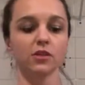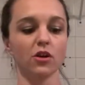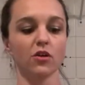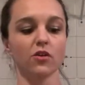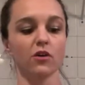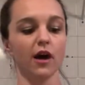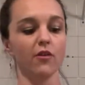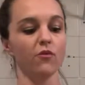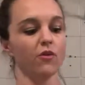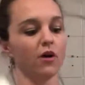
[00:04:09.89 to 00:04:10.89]
so
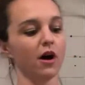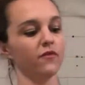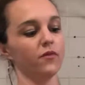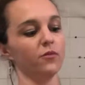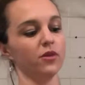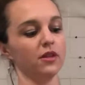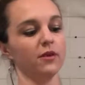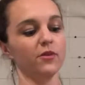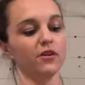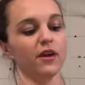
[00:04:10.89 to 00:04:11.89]
I won't often put
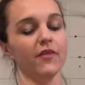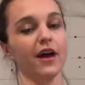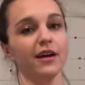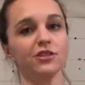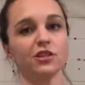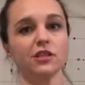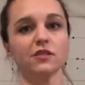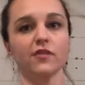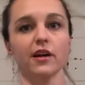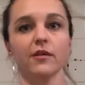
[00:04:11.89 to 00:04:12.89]
them around the
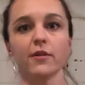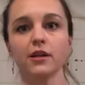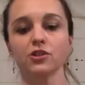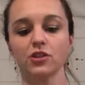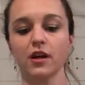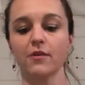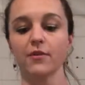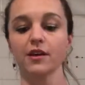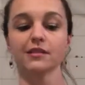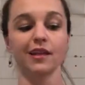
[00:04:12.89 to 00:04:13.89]
edges very much
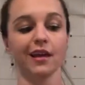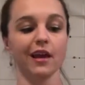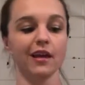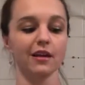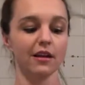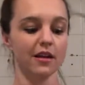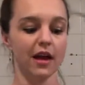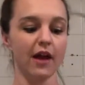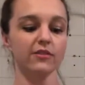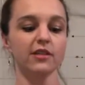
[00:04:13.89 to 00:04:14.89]
because they can
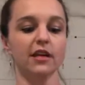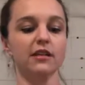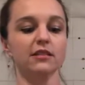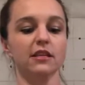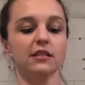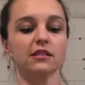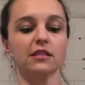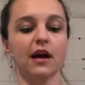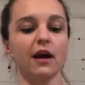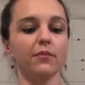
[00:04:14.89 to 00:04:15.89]
have a tendency to
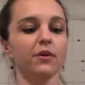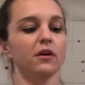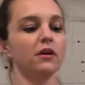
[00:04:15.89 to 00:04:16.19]
snap.